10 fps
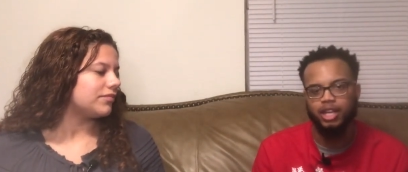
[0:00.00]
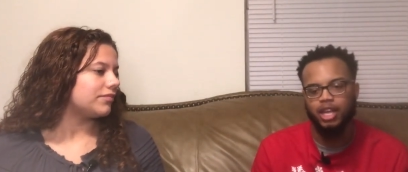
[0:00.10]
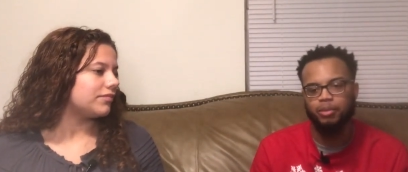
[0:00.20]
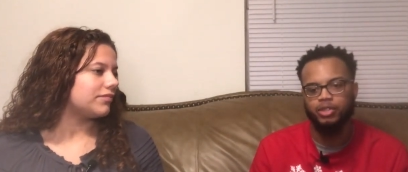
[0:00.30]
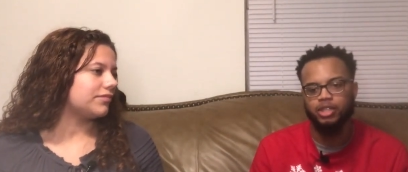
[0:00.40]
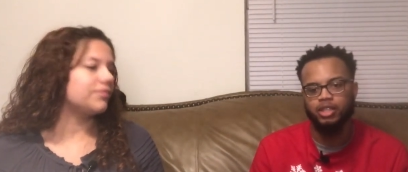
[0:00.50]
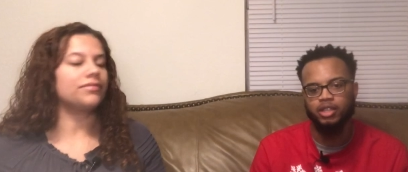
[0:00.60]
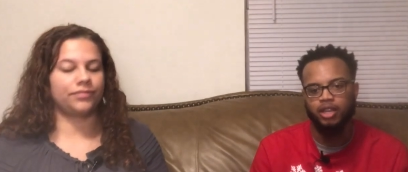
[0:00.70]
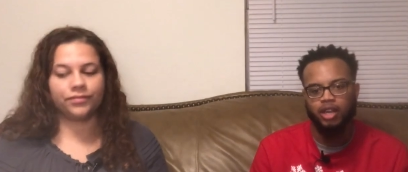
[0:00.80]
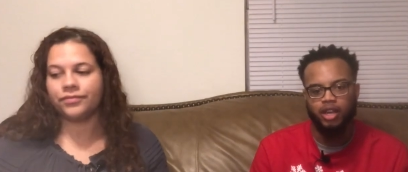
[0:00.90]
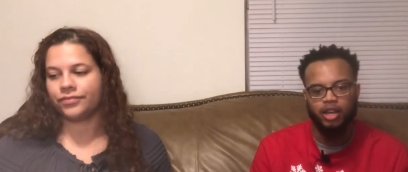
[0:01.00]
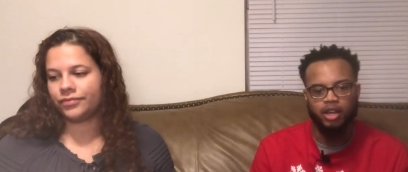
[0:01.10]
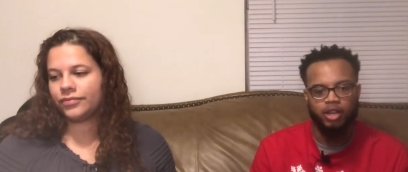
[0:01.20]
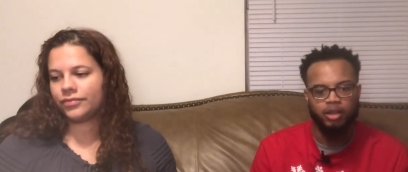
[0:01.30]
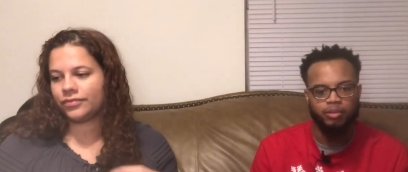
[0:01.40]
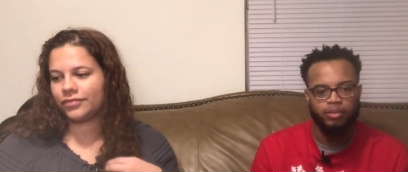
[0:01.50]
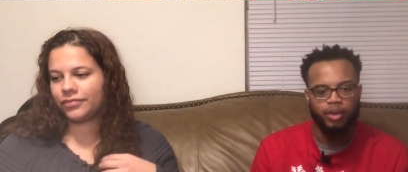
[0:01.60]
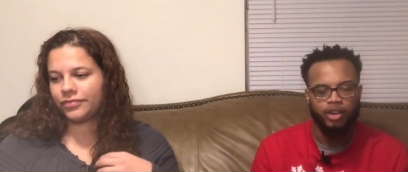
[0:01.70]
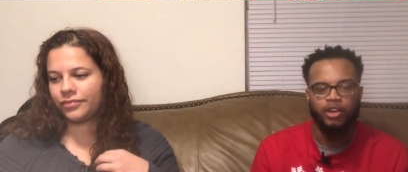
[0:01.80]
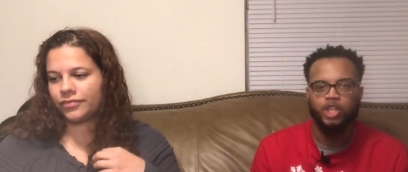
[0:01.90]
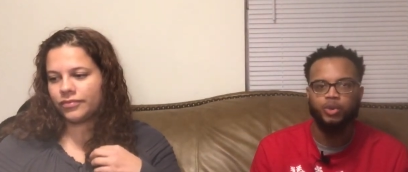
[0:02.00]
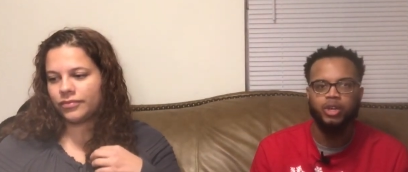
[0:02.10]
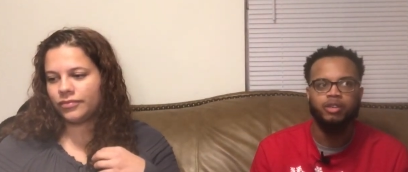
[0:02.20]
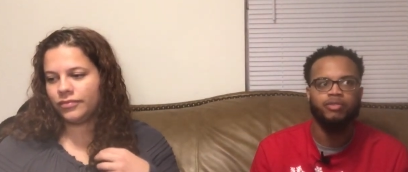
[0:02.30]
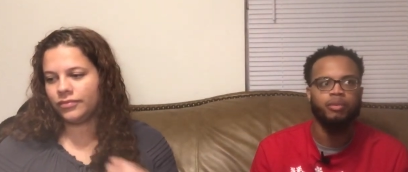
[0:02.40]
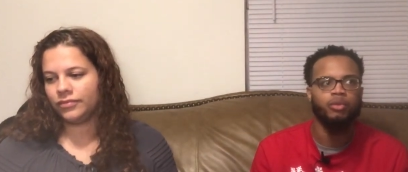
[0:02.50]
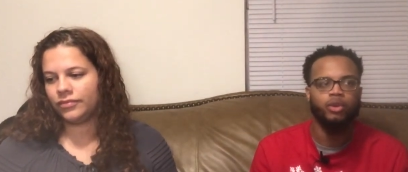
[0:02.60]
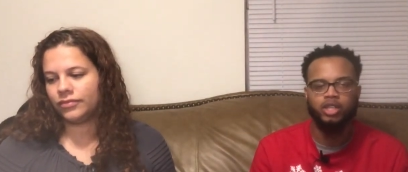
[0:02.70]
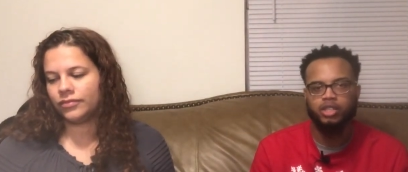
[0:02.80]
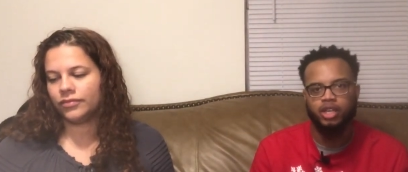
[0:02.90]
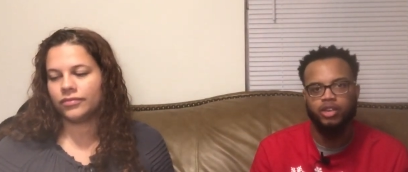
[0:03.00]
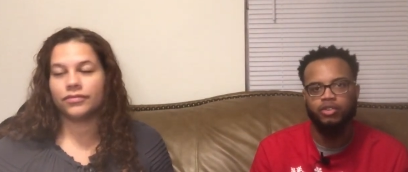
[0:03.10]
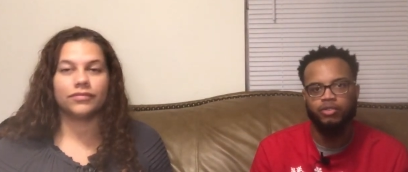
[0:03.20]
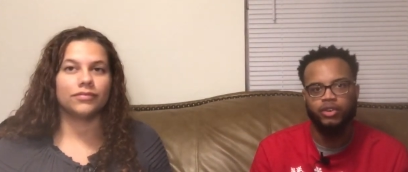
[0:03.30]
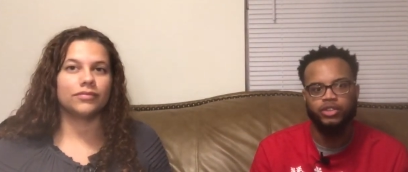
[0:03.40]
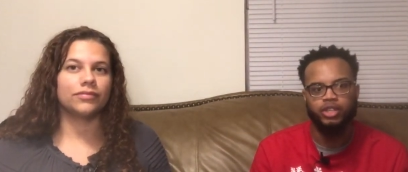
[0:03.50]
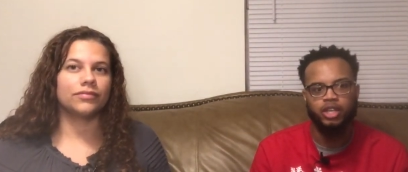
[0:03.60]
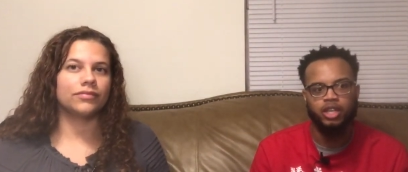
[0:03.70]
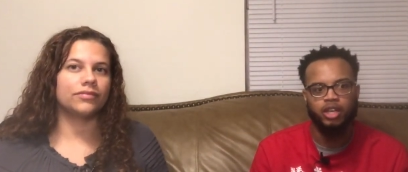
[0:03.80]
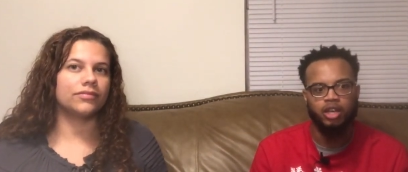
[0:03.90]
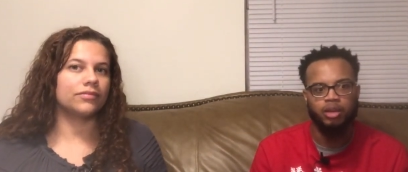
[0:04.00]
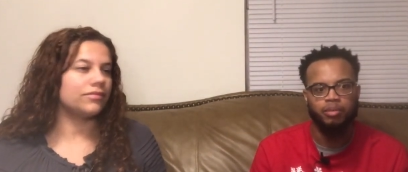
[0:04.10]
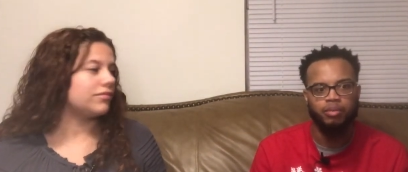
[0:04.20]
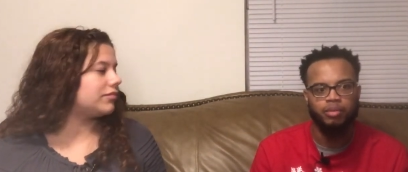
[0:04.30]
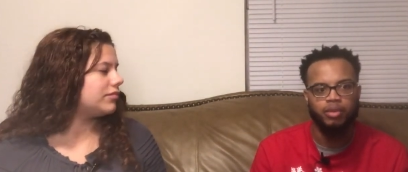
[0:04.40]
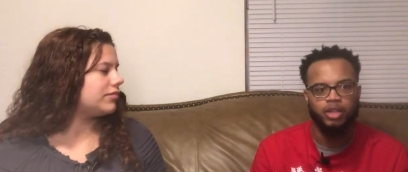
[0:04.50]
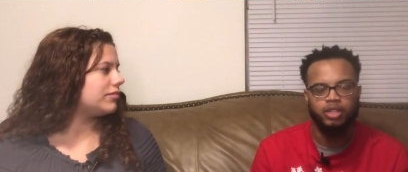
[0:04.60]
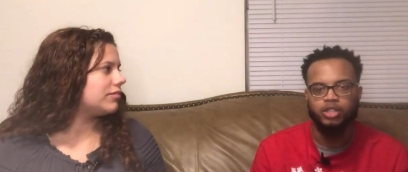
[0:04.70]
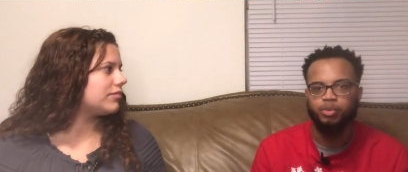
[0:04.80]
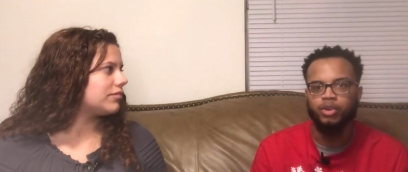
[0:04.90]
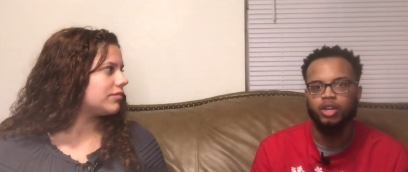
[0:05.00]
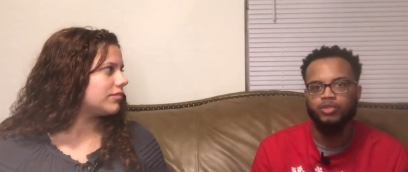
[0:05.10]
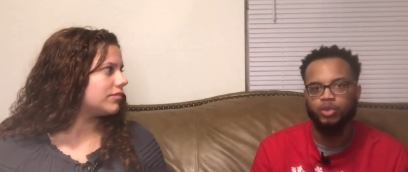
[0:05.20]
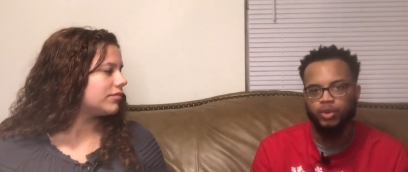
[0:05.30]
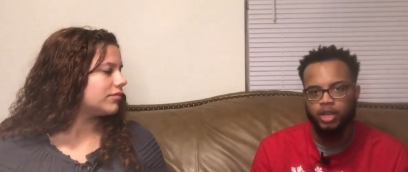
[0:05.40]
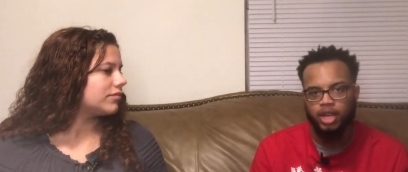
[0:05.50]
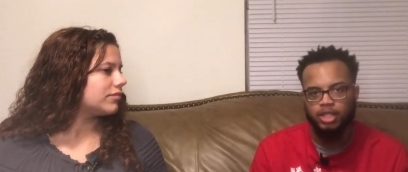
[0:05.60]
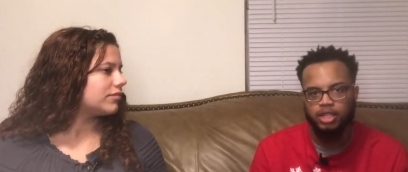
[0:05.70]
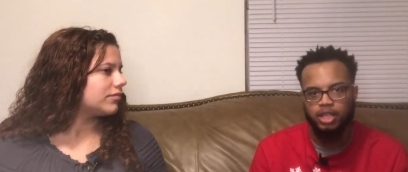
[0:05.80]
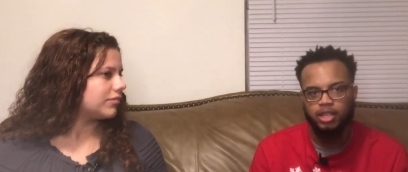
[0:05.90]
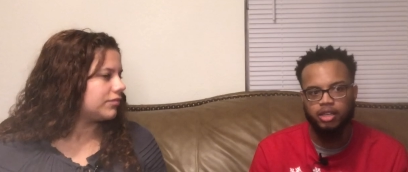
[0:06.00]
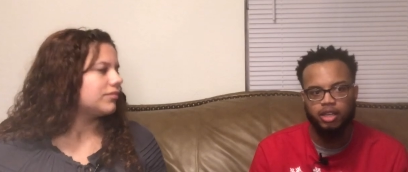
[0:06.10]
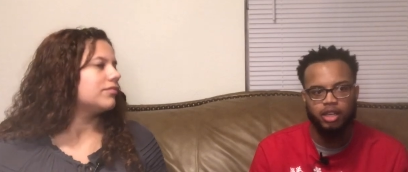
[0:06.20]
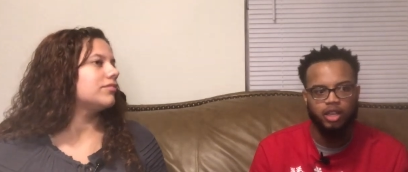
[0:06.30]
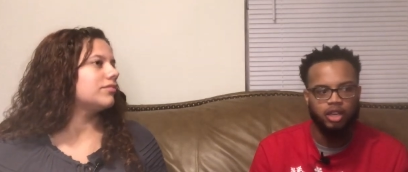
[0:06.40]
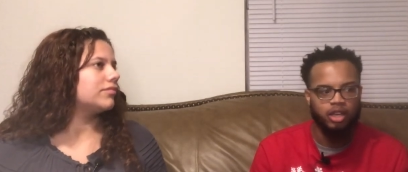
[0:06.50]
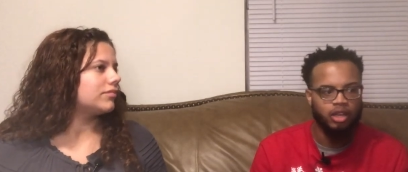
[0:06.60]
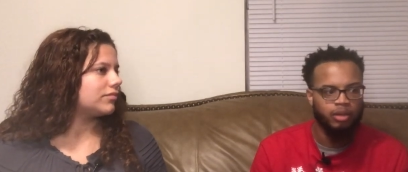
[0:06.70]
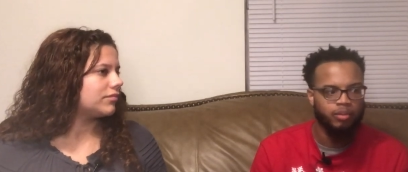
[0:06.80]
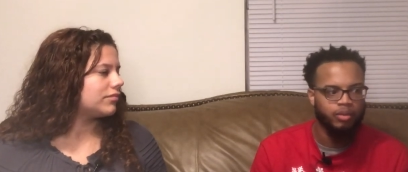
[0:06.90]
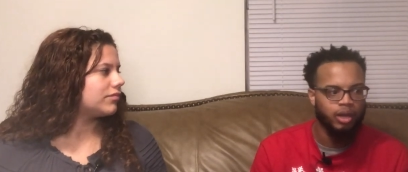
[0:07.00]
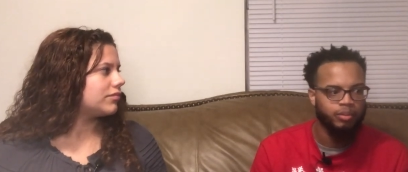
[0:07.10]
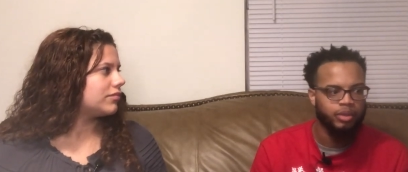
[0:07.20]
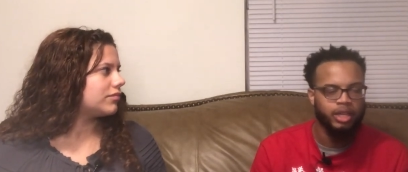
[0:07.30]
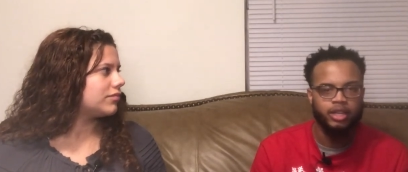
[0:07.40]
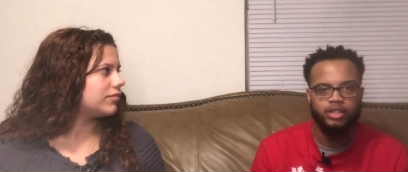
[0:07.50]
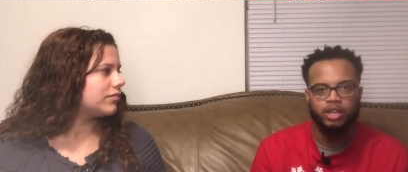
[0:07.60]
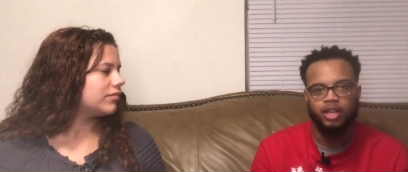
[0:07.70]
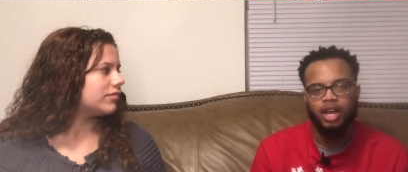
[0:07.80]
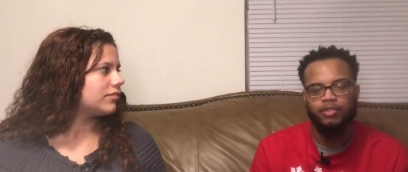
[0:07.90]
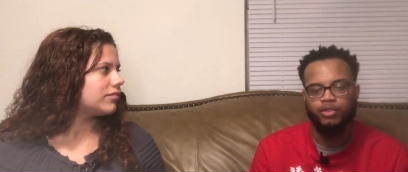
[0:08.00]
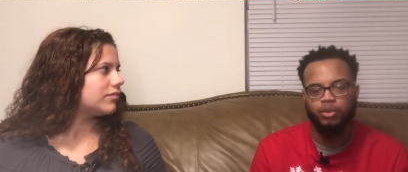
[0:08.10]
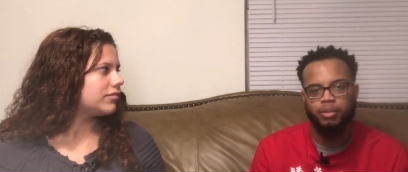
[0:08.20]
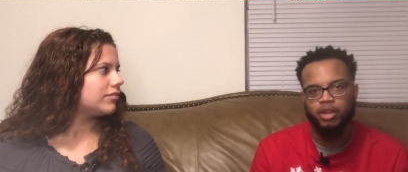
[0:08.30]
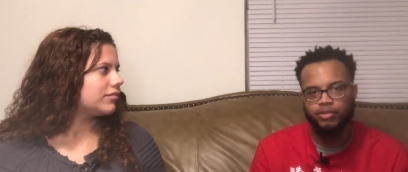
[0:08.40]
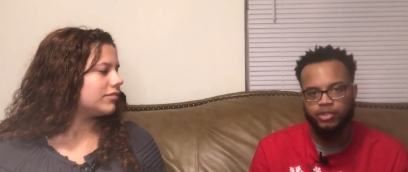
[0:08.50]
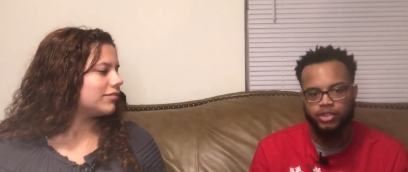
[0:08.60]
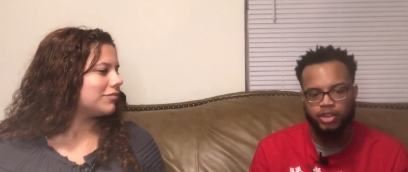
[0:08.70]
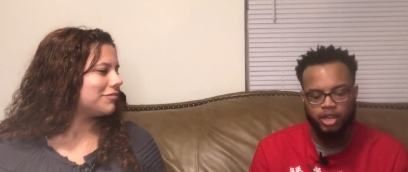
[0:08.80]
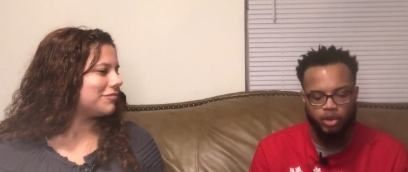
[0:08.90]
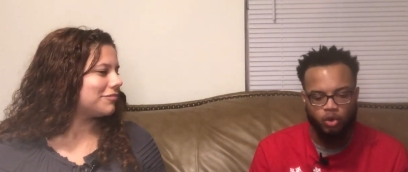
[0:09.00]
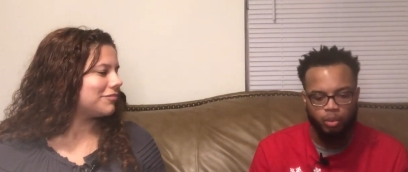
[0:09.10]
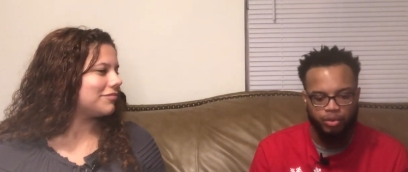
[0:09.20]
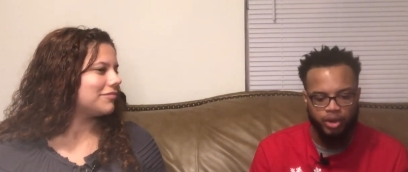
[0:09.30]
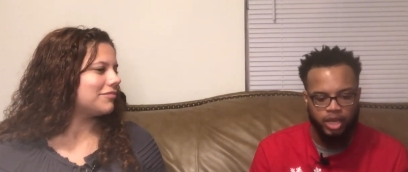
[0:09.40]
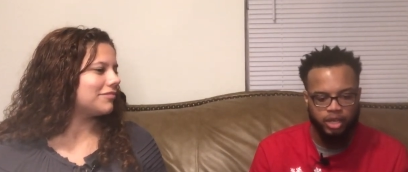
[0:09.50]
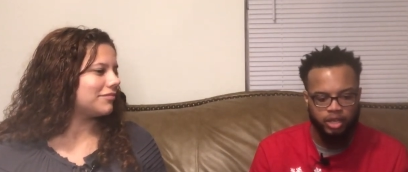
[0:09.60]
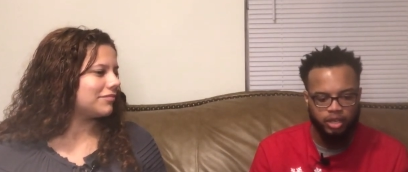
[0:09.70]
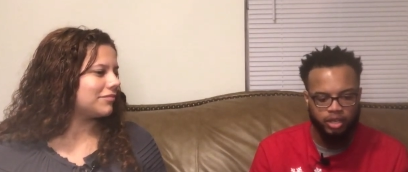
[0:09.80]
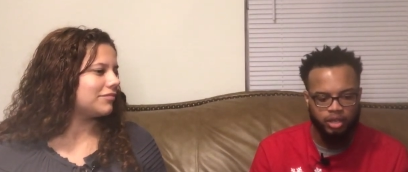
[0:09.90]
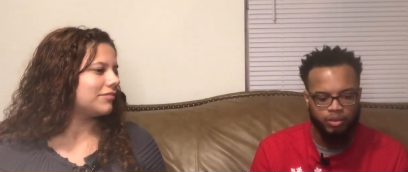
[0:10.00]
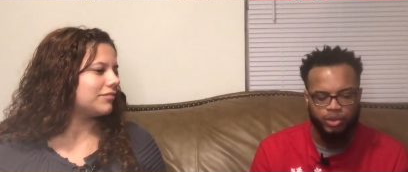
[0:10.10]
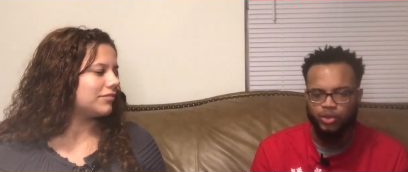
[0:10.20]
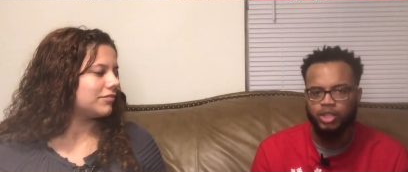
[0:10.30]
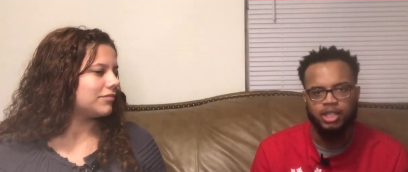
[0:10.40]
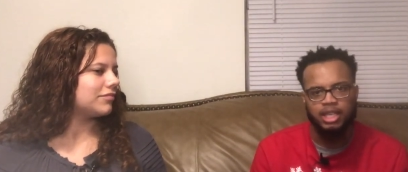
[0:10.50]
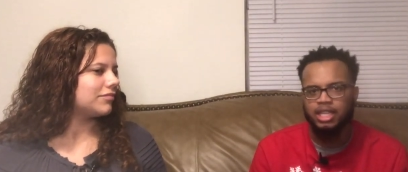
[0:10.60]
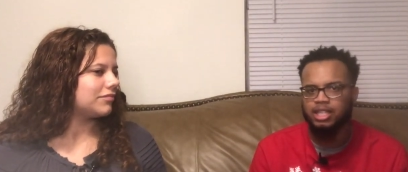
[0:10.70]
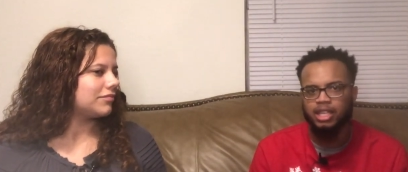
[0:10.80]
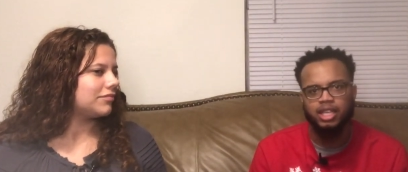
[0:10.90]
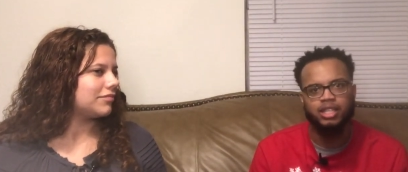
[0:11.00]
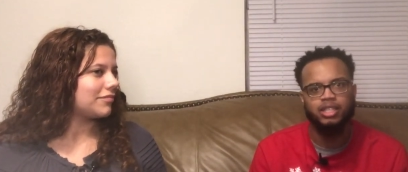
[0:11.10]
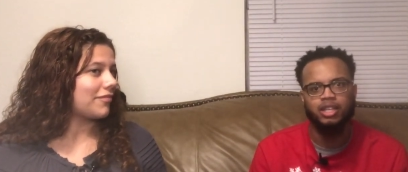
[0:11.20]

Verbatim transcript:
Speaker 1: Hamilton. Mm-hmm. Um, I graduated from Morgan State University um, in the spring of 2018. Um, I pledged uh, Alpha and Omega Fraternity Incorporated. Um, was on the dean's list.